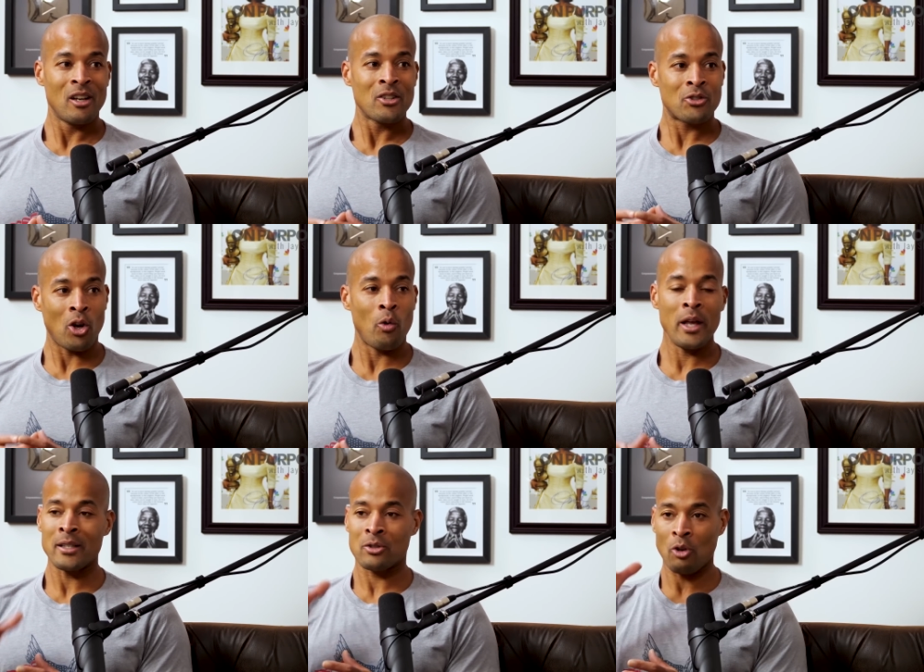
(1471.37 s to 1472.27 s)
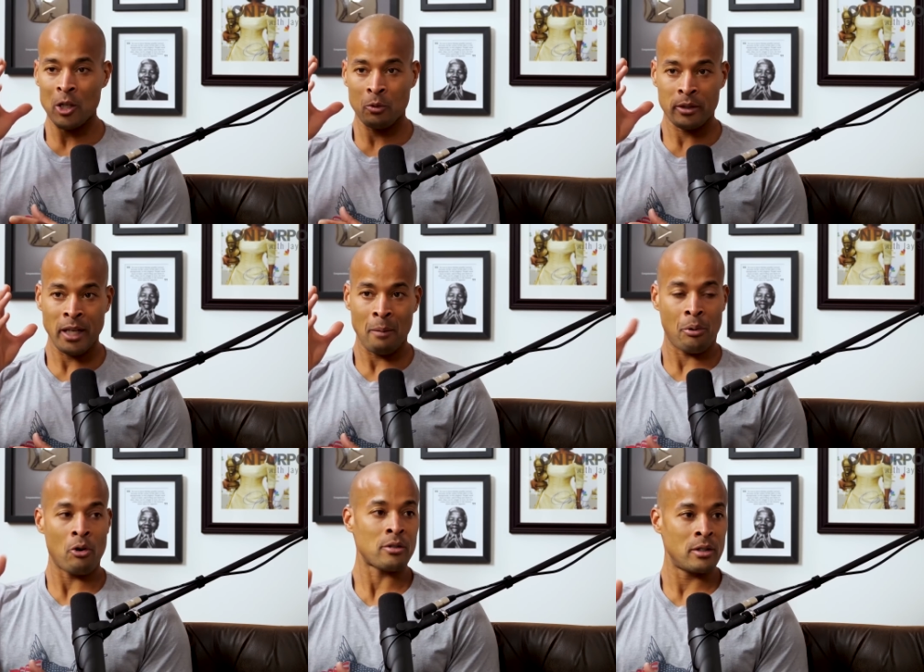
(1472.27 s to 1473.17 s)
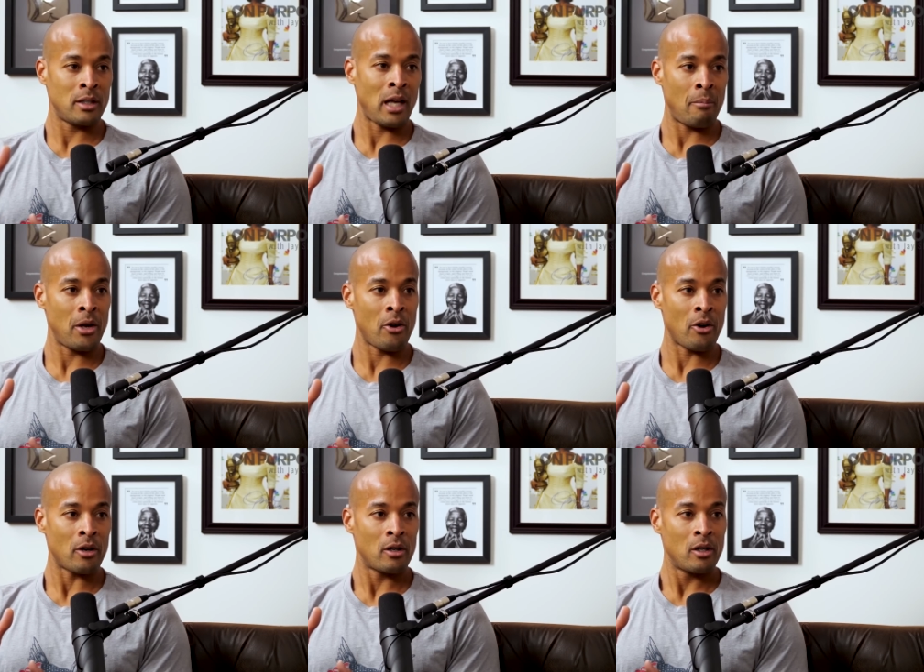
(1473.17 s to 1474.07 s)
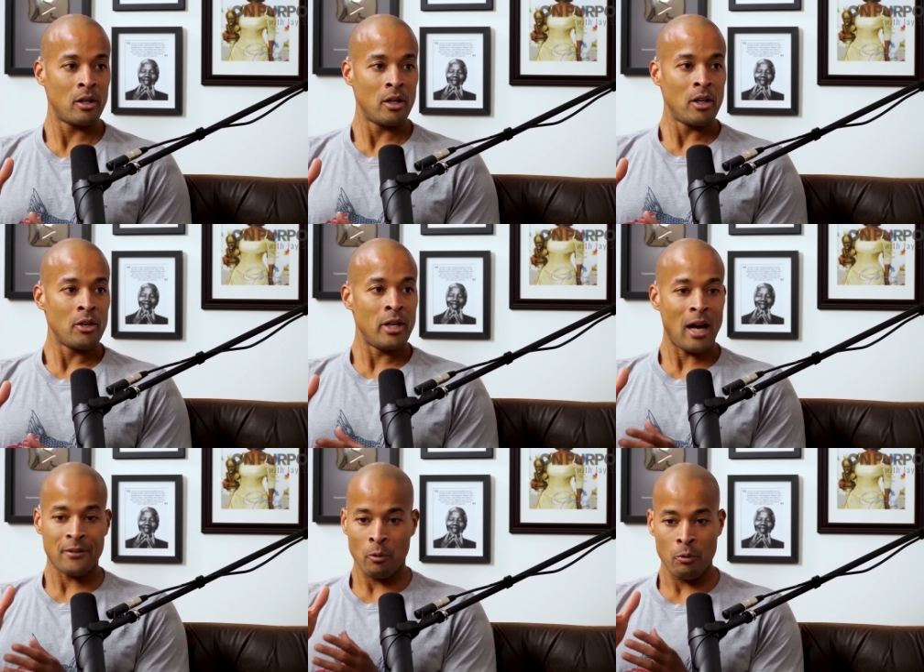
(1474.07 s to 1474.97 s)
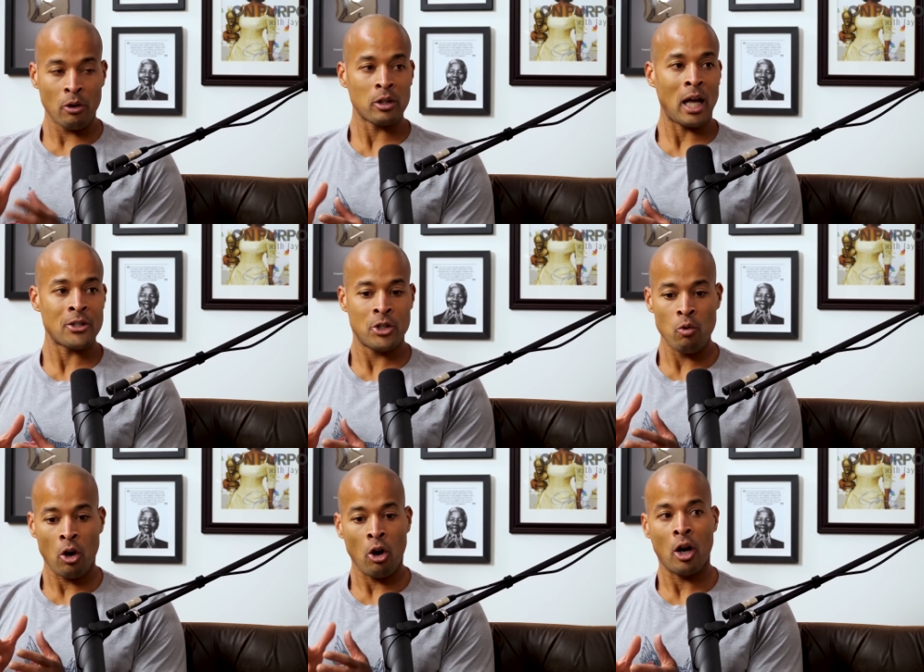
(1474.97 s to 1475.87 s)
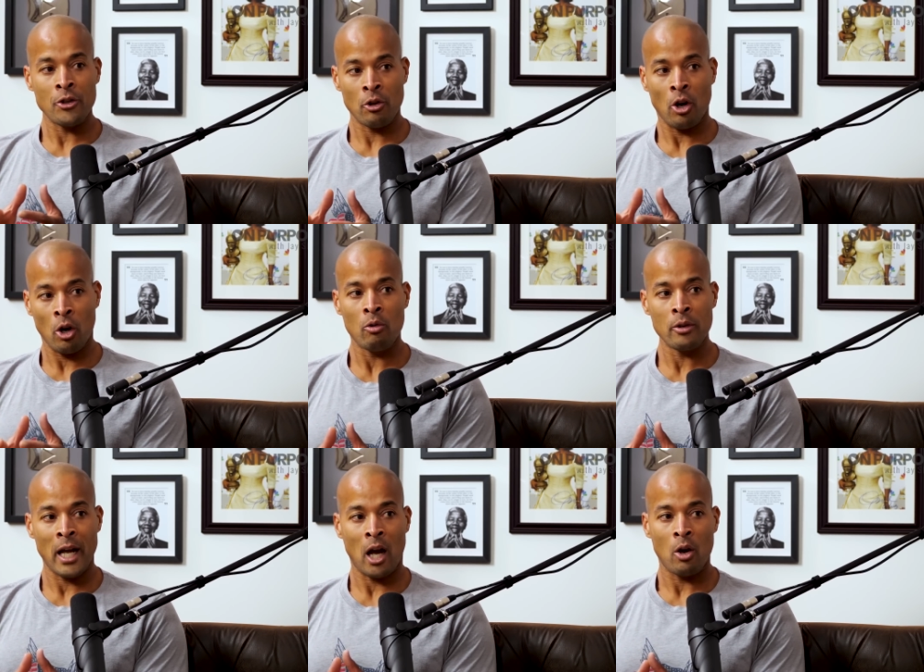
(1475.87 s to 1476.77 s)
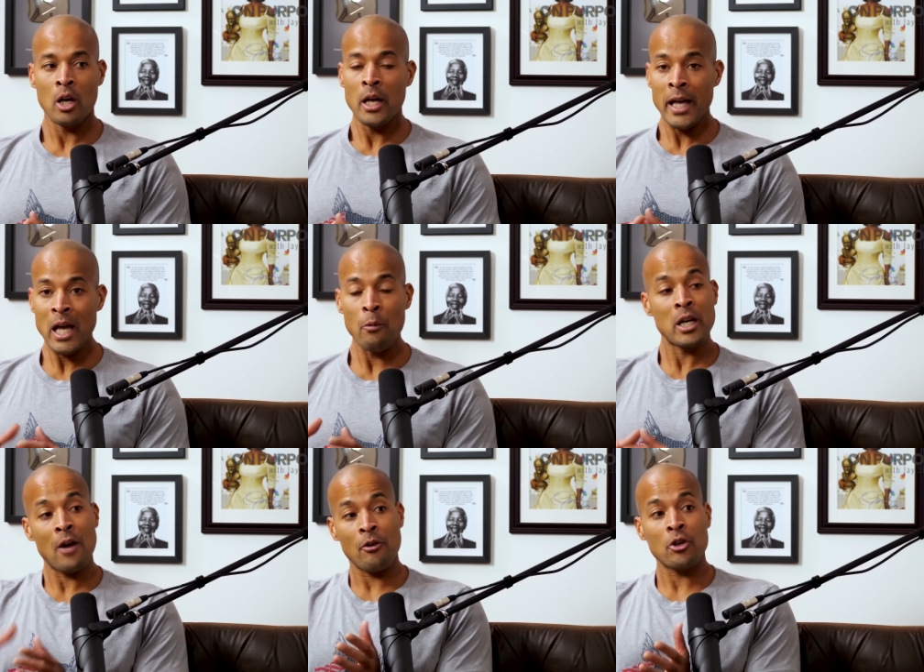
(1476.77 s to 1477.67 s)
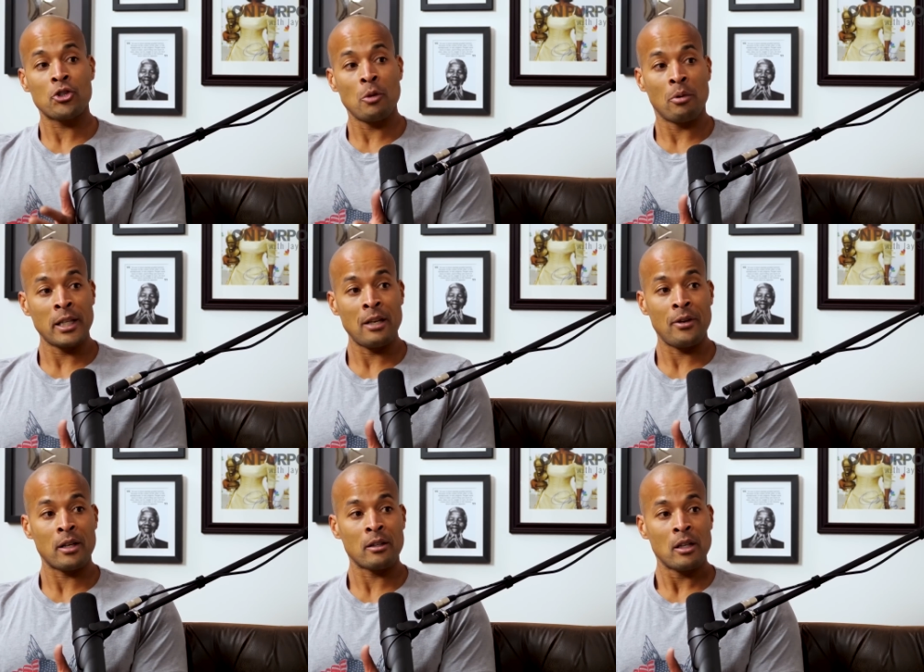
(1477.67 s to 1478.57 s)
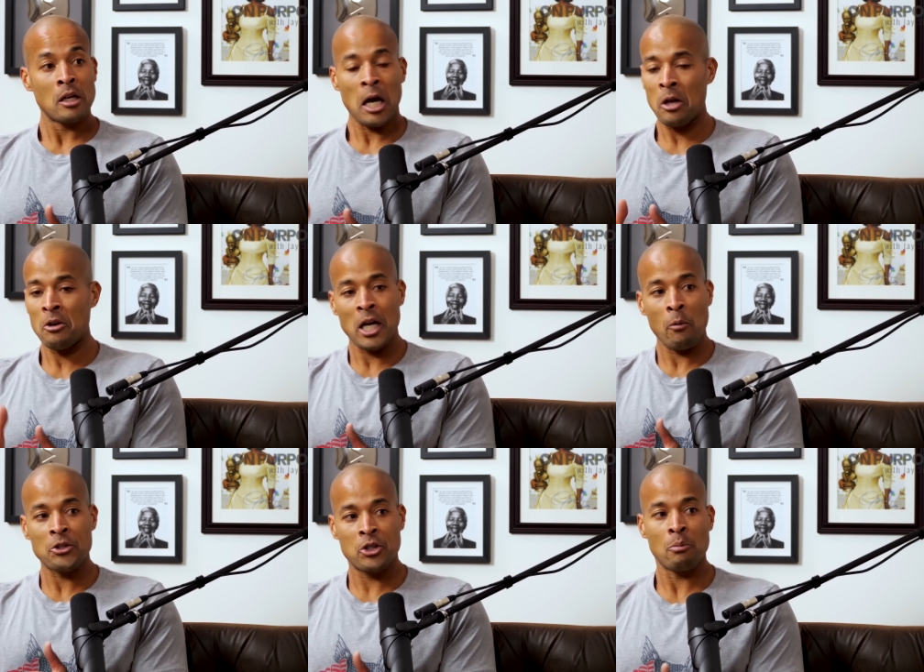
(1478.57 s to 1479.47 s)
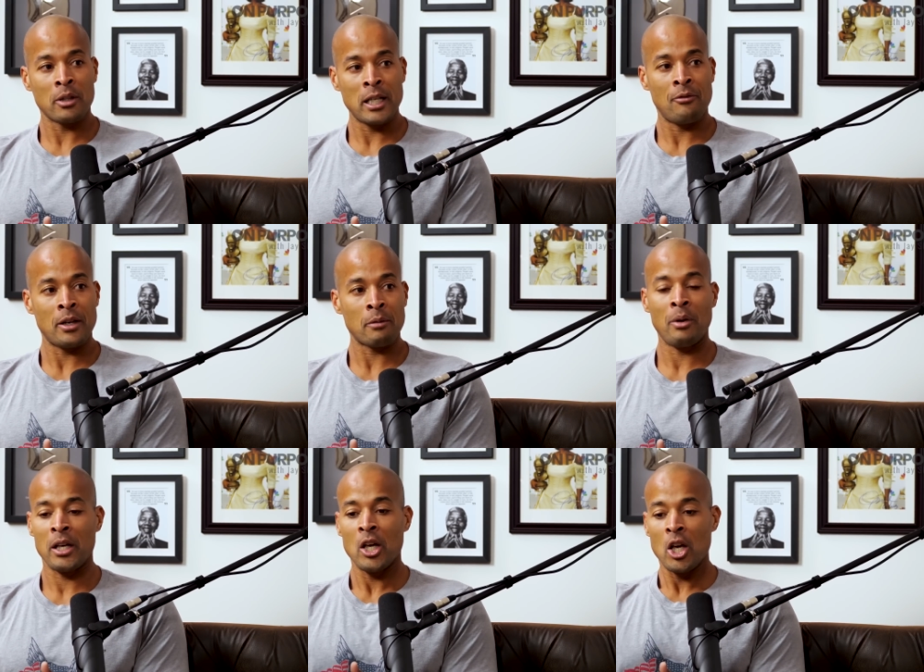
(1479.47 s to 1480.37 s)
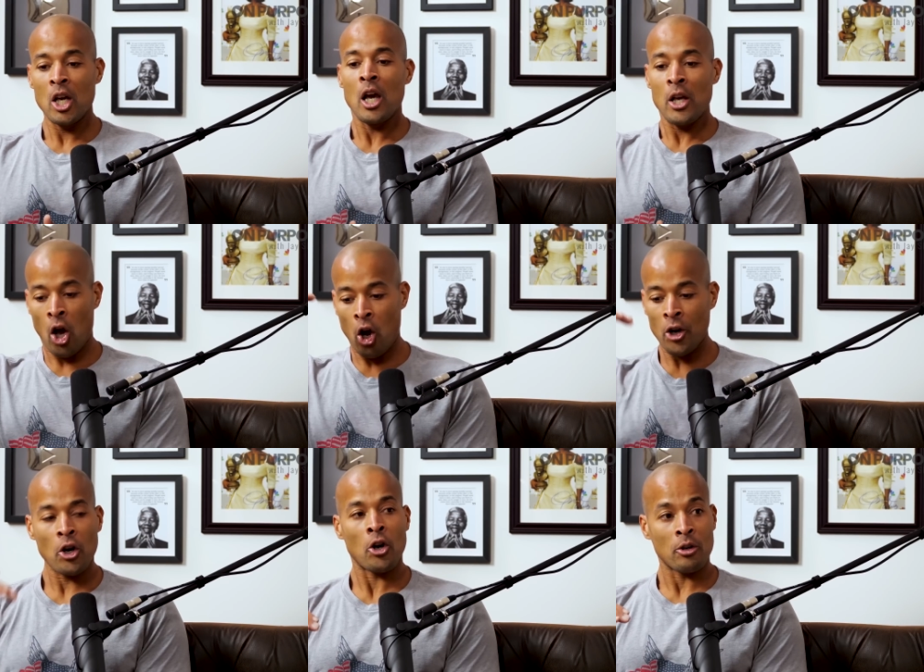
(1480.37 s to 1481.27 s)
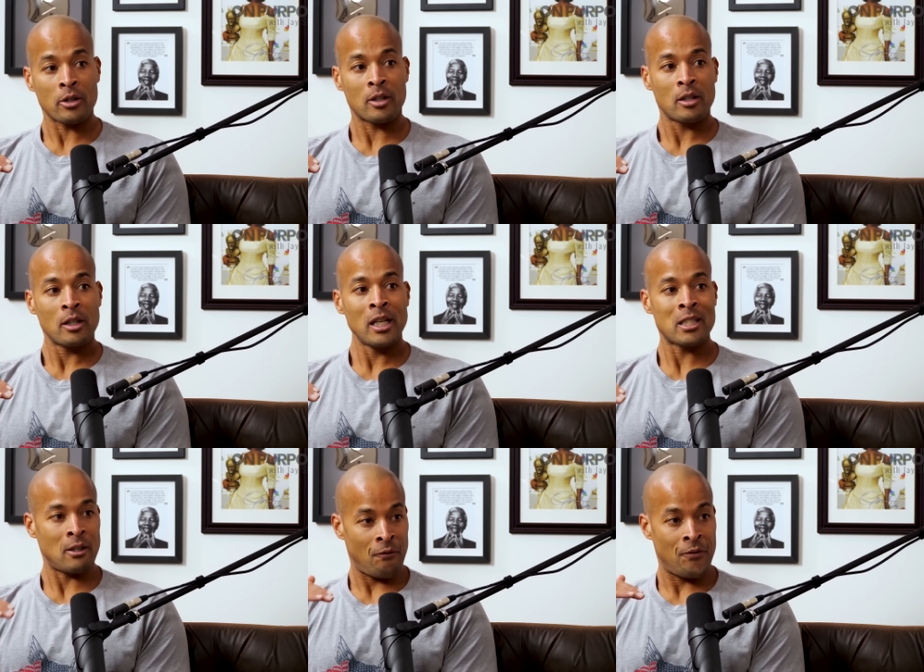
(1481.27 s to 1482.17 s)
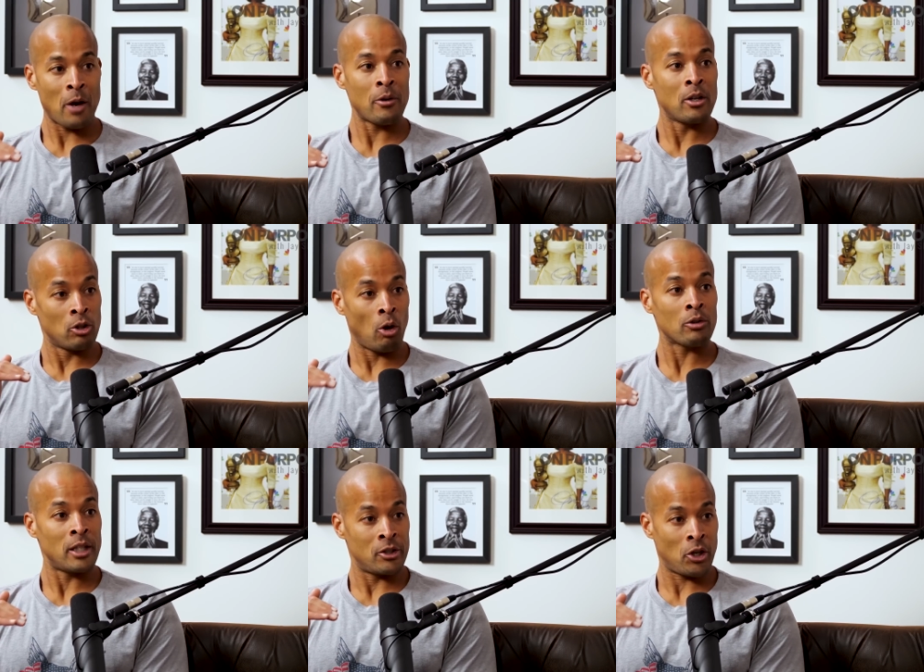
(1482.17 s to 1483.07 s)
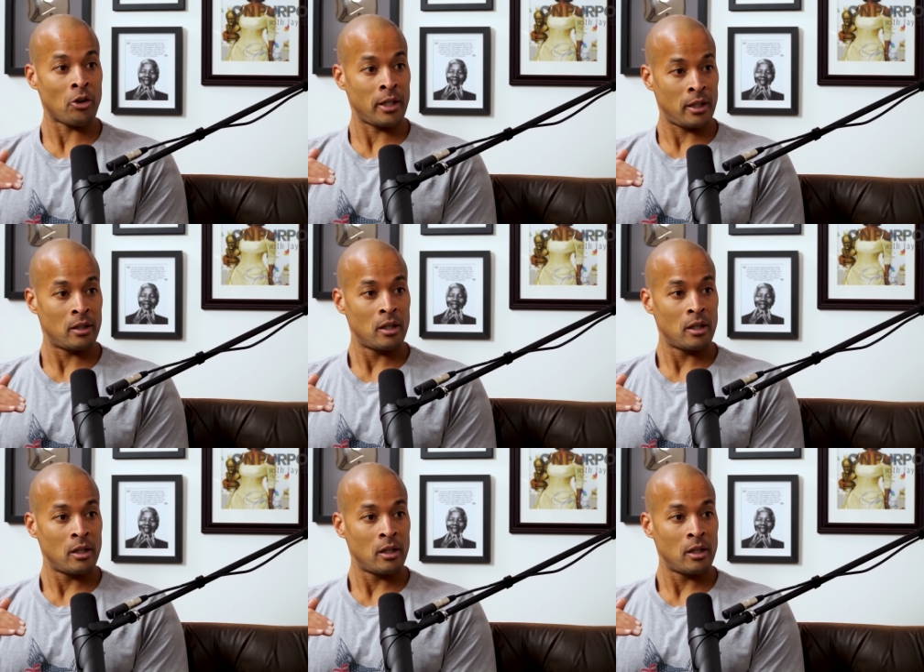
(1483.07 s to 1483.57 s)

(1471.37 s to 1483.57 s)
So it starts with that person in that mirror. You have to realize you are on your own now and whatever else you believe in. I don't care what you believe in, but on earth, it's a very lonely journey.